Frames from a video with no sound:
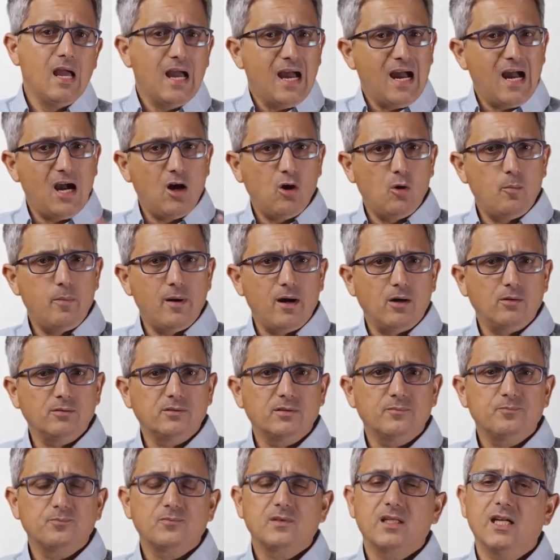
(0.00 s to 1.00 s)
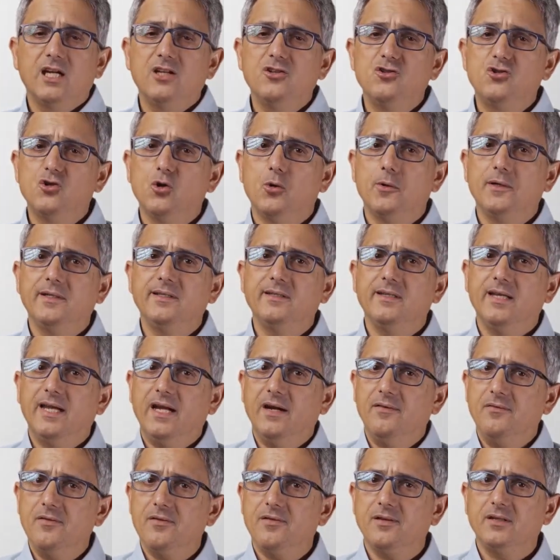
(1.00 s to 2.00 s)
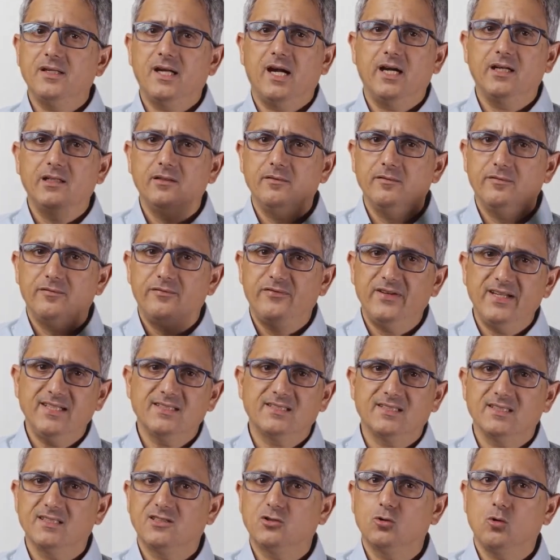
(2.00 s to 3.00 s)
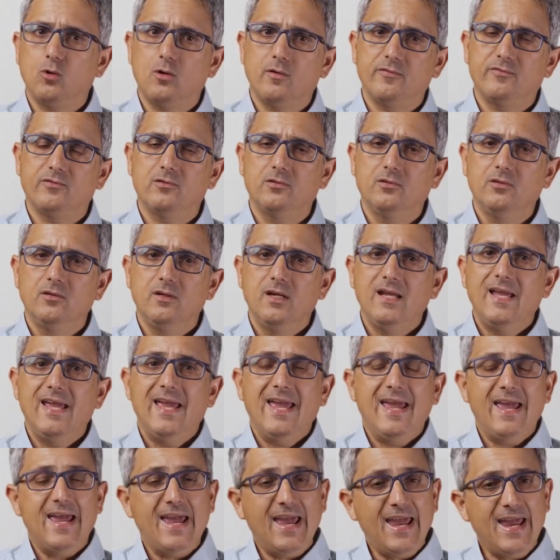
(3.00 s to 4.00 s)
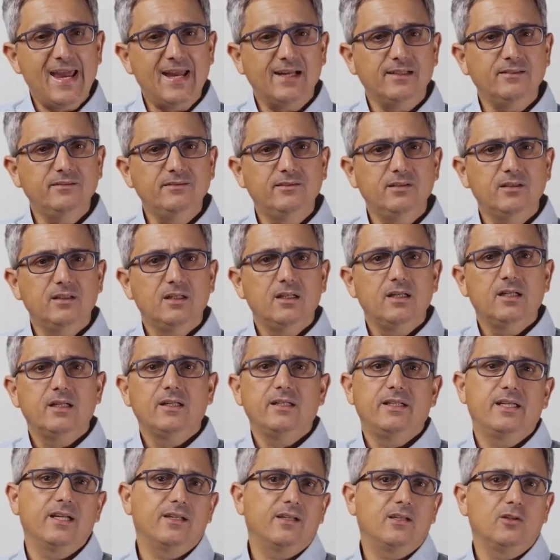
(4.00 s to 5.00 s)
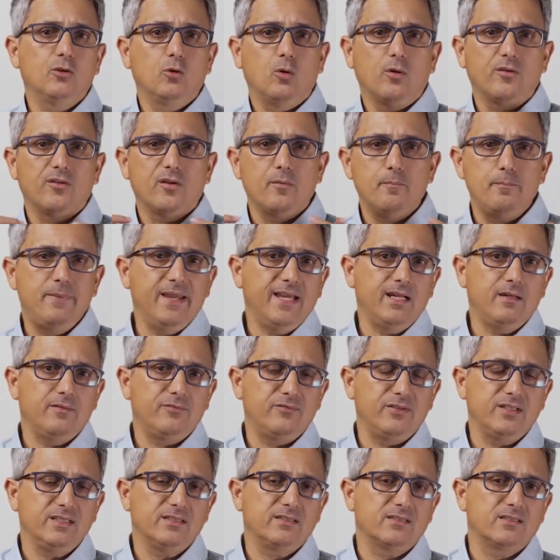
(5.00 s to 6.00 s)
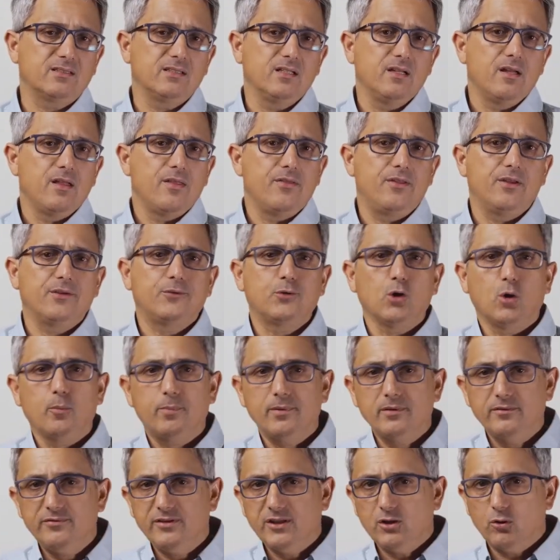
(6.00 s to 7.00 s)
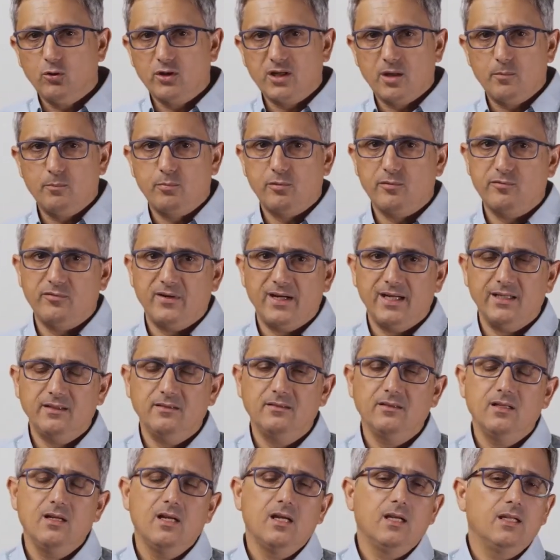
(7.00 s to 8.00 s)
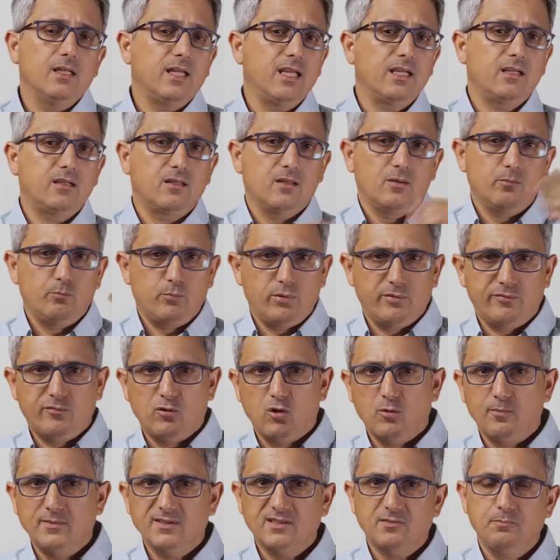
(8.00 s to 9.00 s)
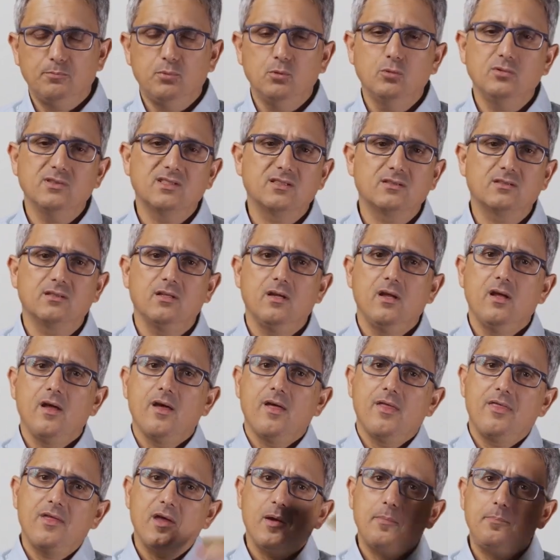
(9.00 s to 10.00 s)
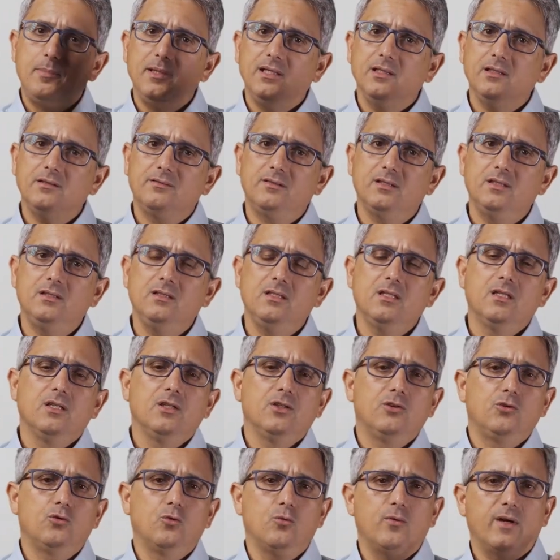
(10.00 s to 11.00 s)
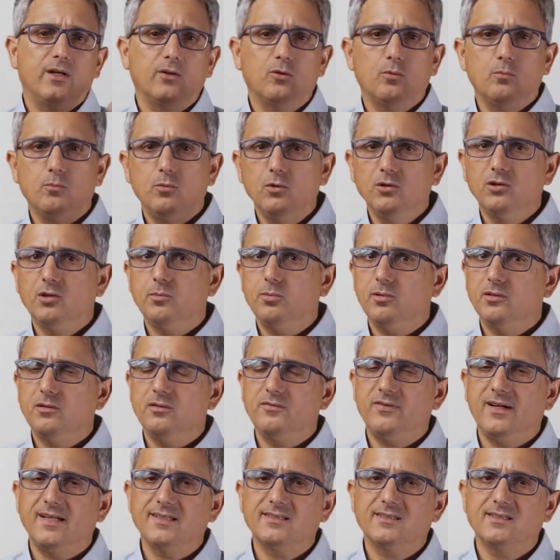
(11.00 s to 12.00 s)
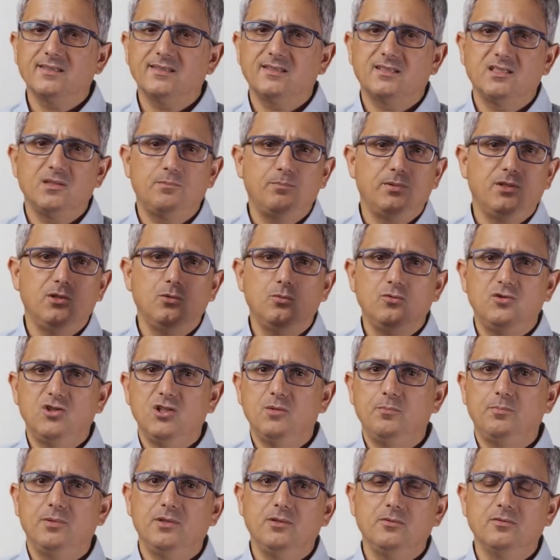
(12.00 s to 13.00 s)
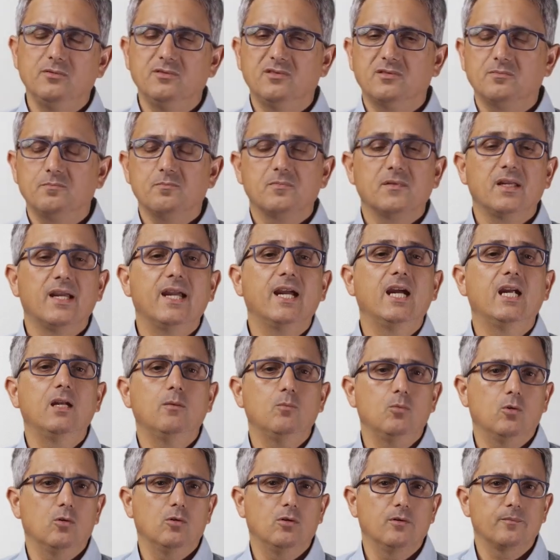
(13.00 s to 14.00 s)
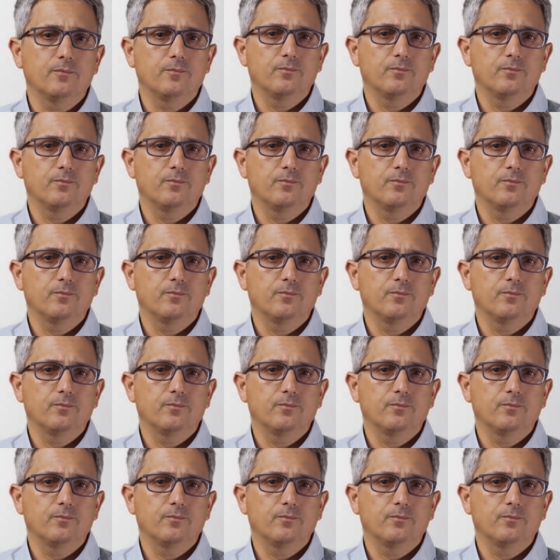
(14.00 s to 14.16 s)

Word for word: How about enjoying everything Hugging Face has to offer and getting all the benefits that OpenVINO can provide, like performance boost, the ability to run on multiple devices, CPU, GPUs, and more.